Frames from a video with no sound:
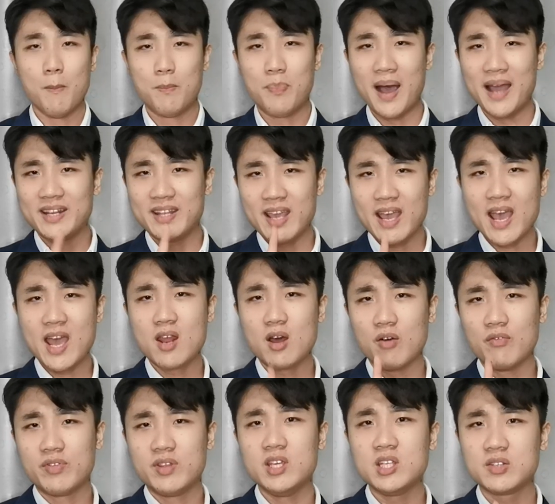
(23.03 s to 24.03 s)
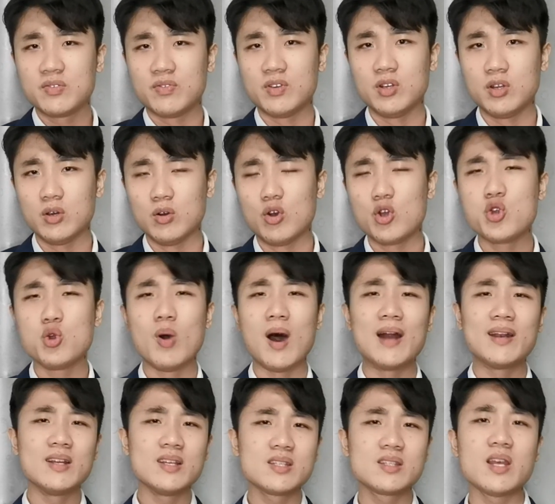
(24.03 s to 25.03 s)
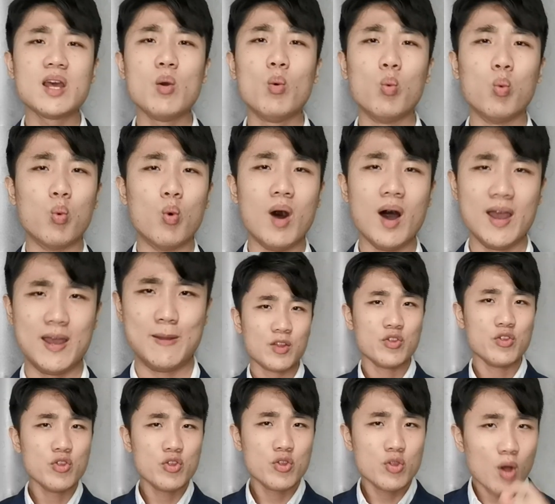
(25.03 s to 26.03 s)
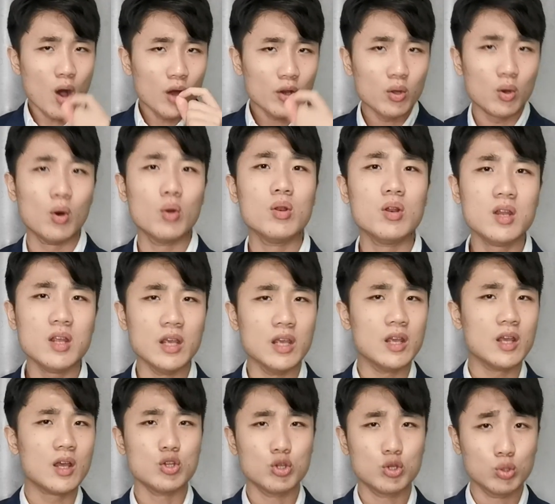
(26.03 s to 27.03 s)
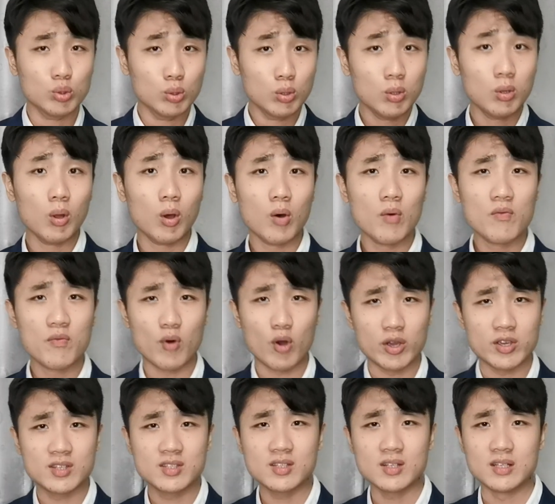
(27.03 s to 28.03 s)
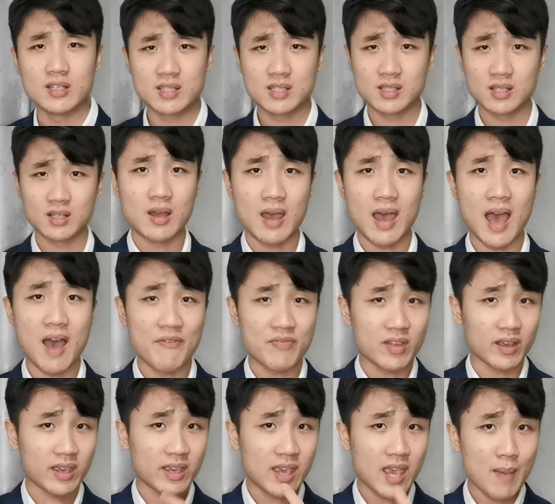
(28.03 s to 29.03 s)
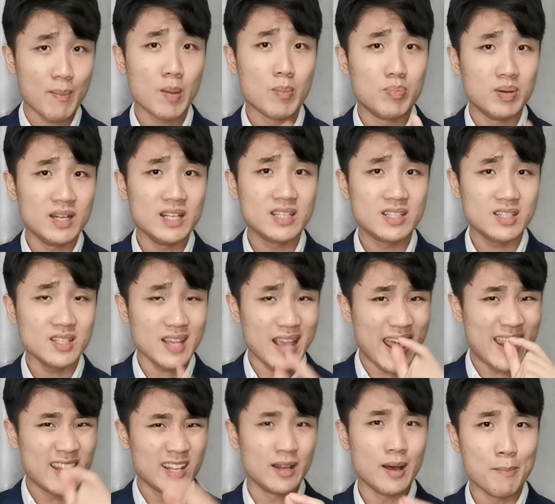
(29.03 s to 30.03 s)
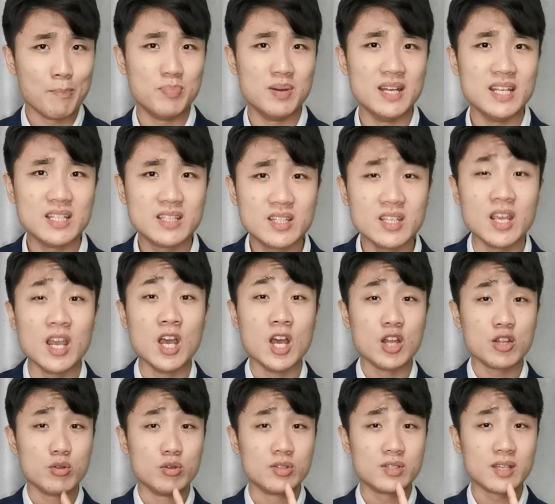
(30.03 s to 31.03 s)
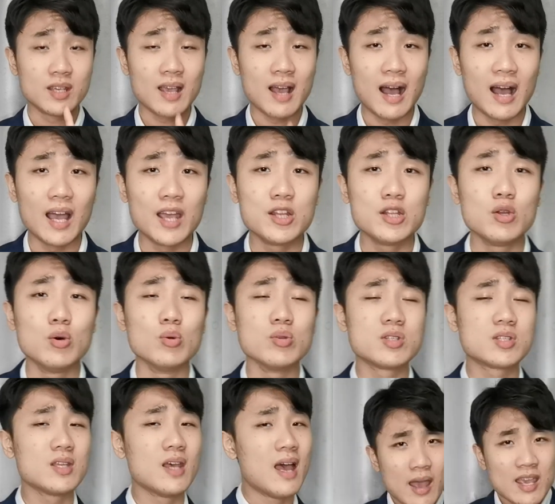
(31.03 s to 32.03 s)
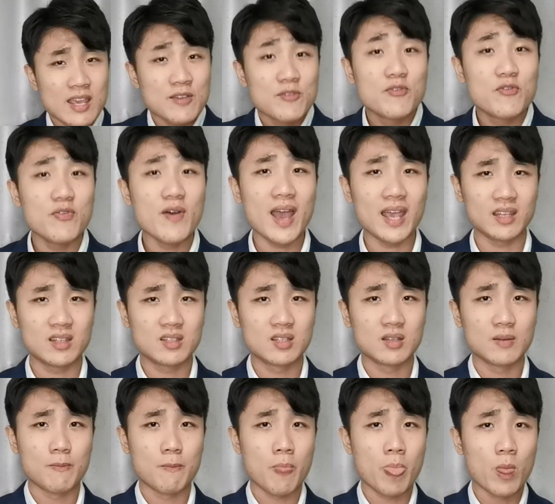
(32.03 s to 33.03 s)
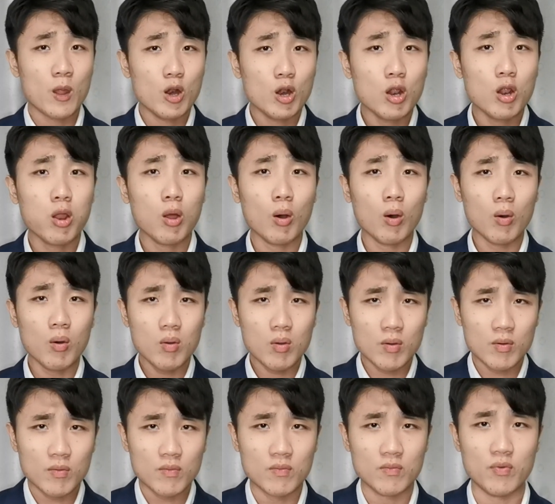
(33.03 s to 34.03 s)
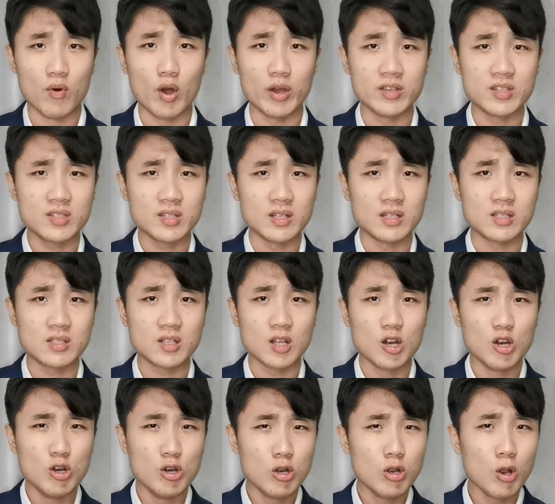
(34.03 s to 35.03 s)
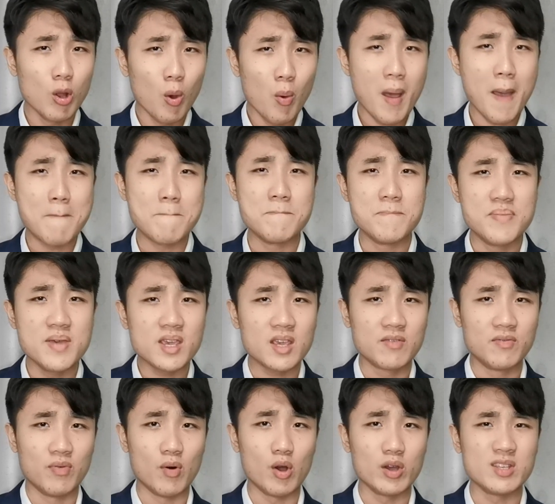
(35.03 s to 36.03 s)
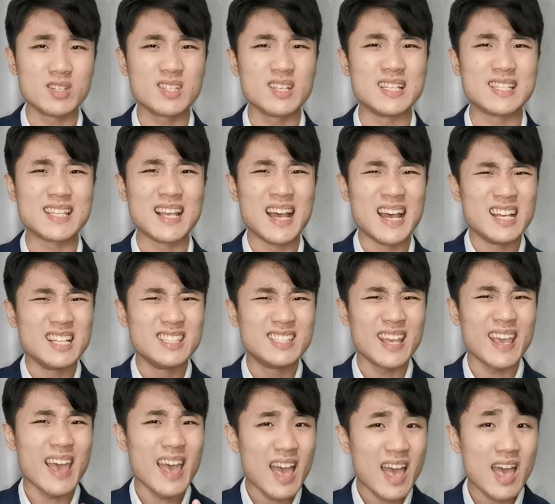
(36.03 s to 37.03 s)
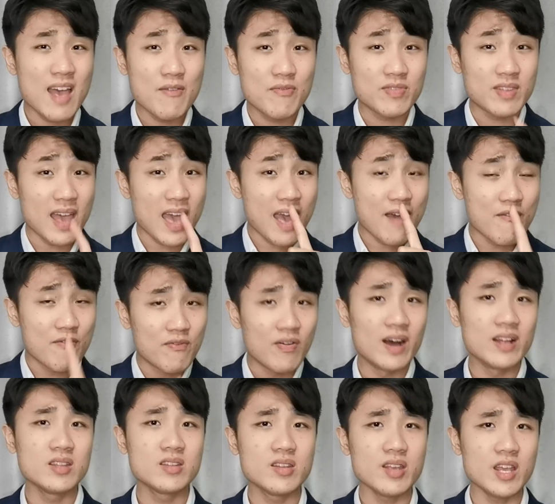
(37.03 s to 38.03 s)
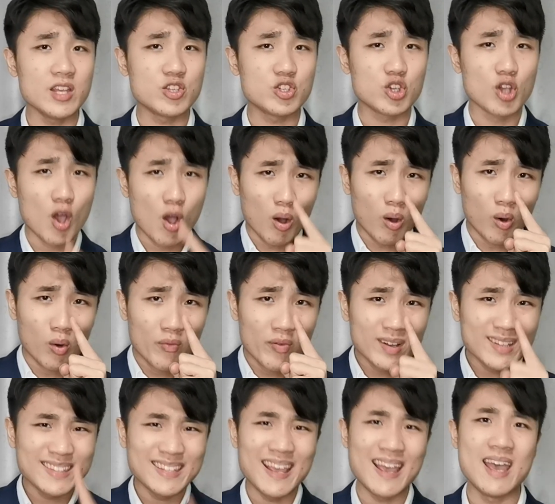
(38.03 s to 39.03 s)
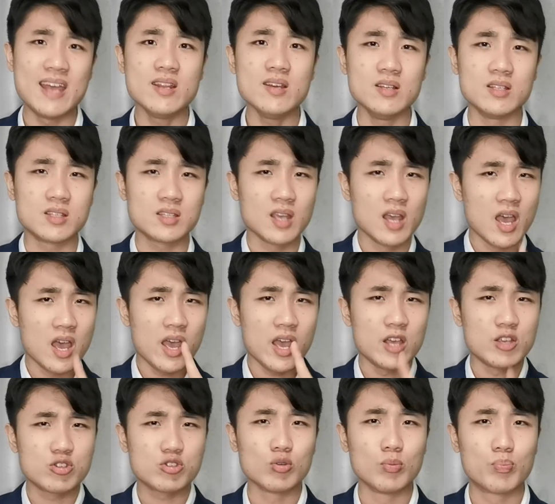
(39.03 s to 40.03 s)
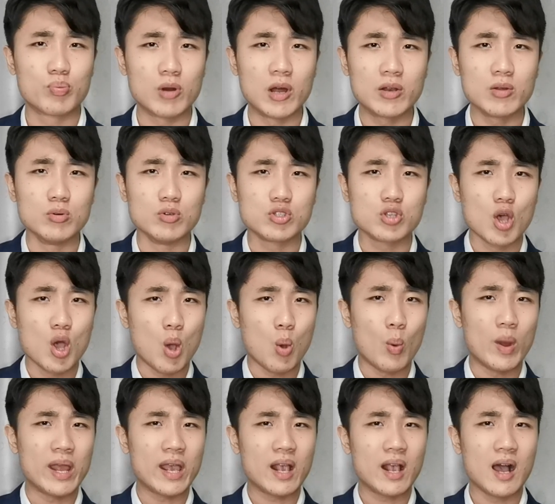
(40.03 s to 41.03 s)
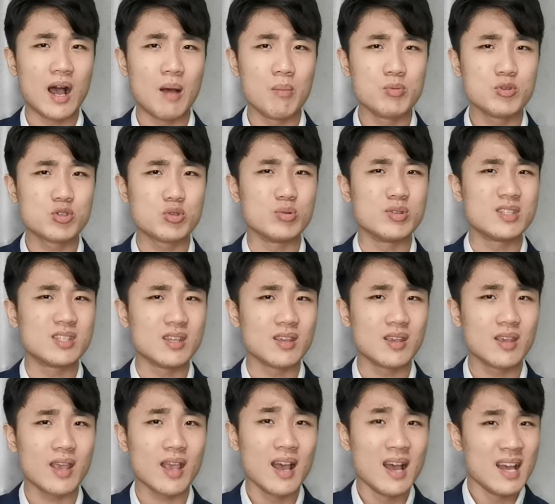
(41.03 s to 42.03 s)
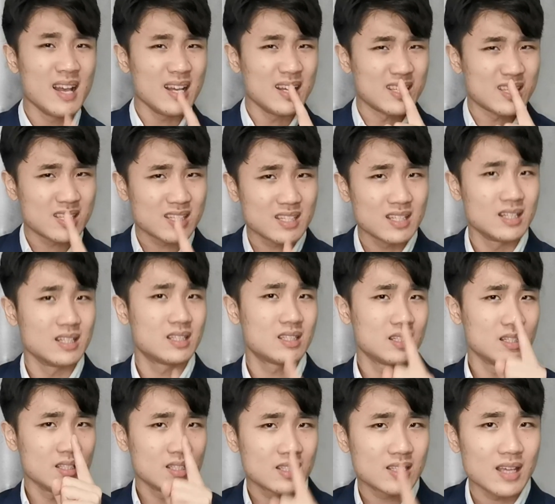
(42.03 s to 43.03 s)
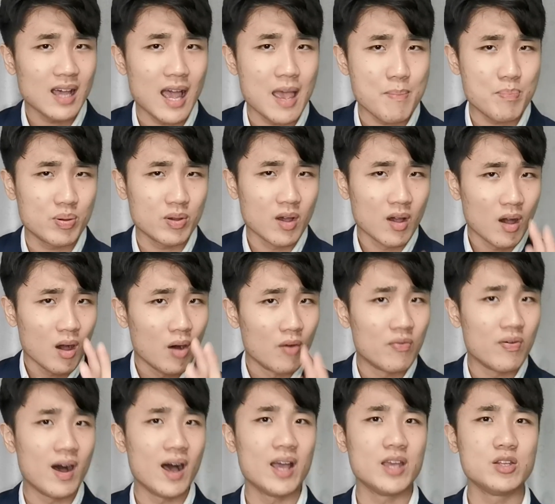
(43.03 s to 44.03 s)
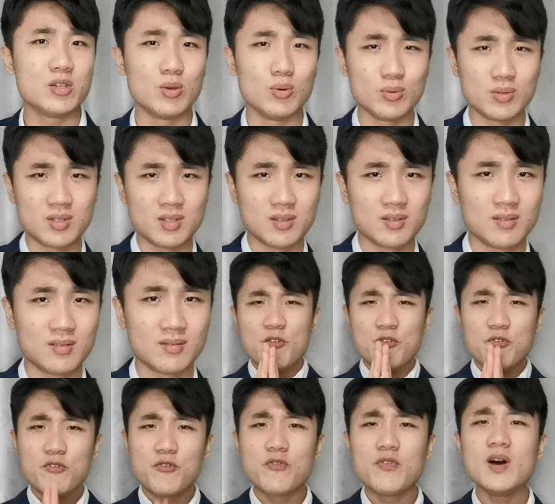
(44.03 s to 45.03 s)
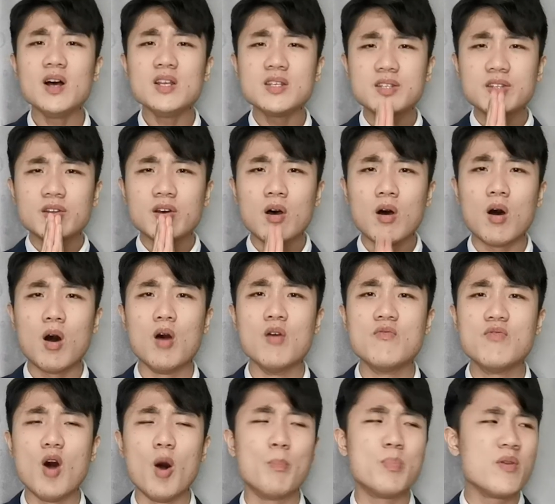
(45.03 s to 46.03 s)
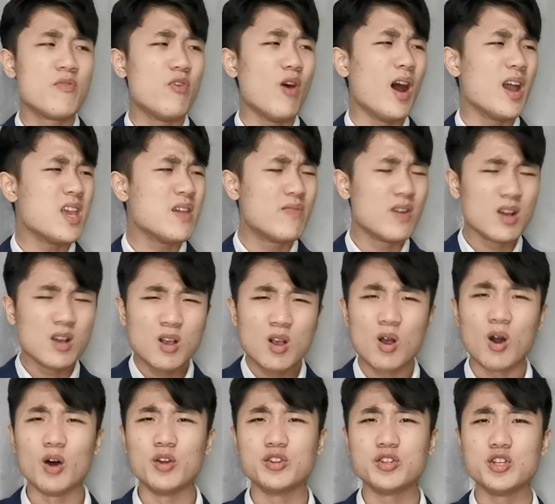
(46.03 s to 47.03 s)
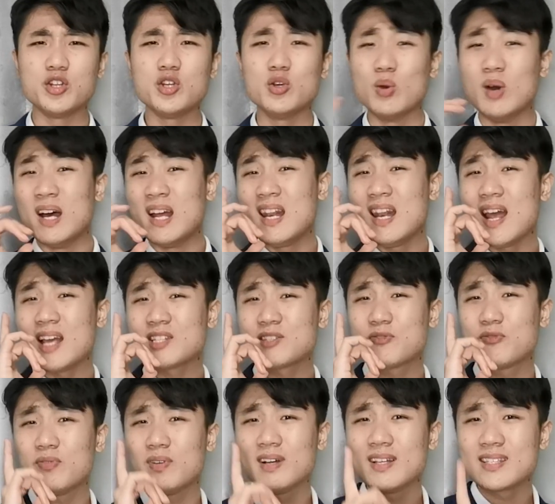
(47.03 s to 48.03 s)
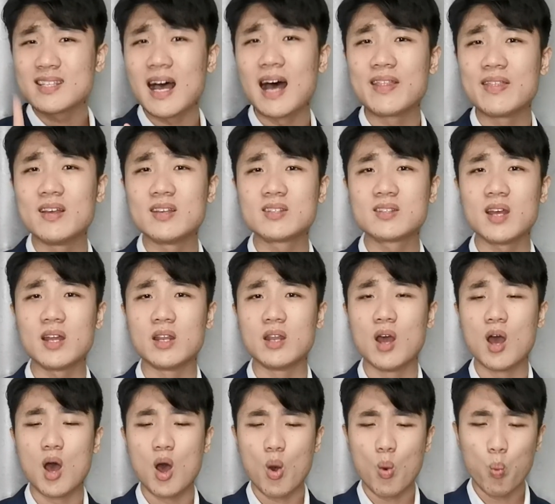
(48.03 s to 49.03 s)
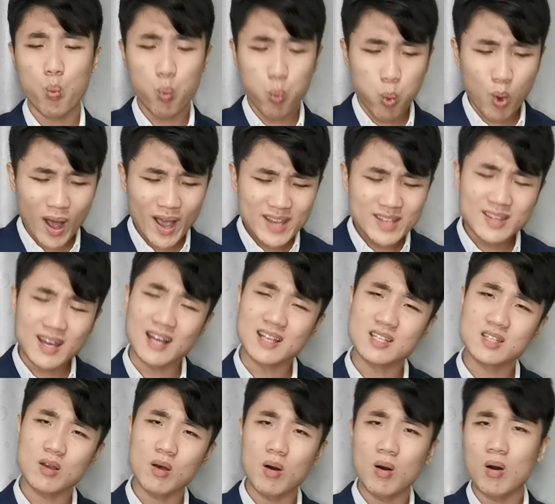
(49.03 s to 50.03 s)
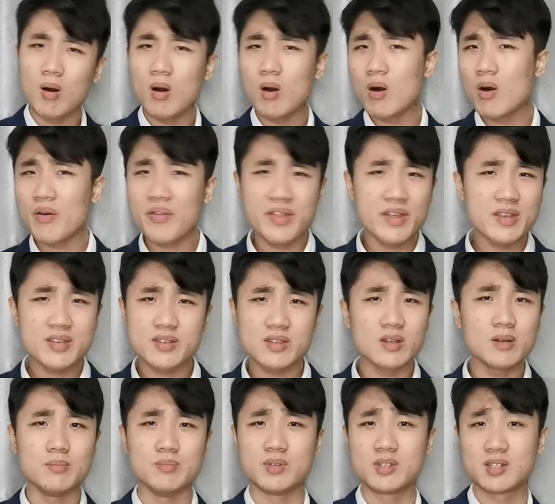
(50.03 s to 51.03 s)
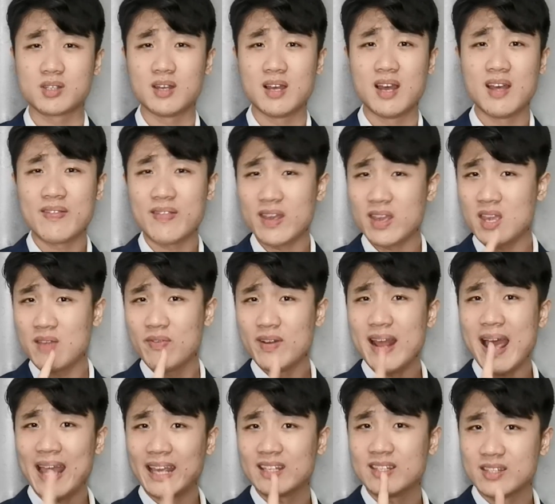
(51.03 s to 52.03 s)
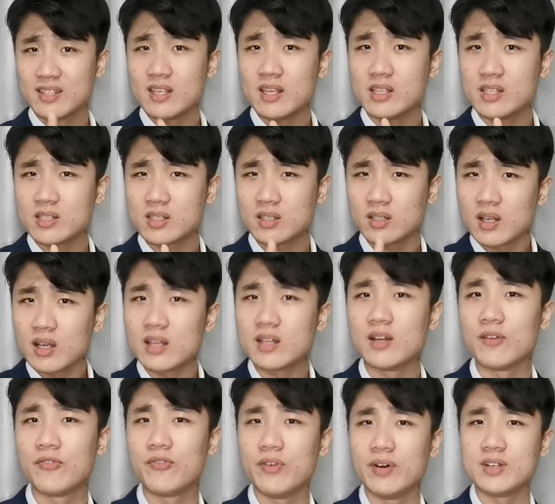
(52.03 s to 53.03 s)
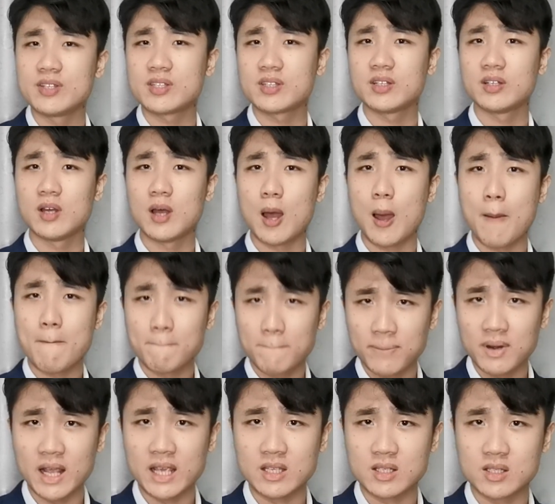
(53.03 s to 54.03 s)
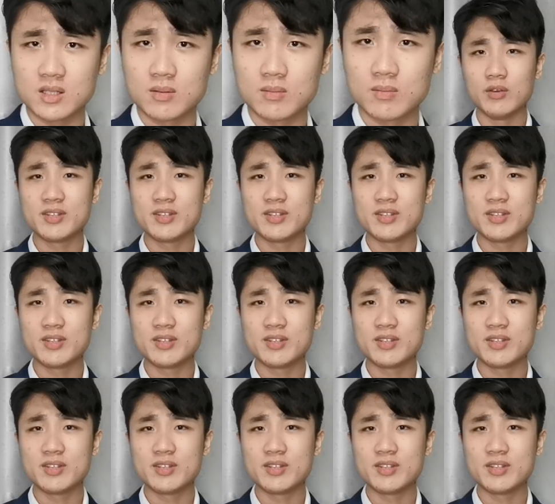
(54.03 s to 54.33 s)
By the end of this video, you'll understand why not only do low voices have the capability and the ability to sing high notes. In fact, low voices, low and big voices, they have the advantage over tenors and sopranos when it comes to singing a certain type of high note. First of all, before I even continue, let's first understand why does all these terms they even exist in the first place.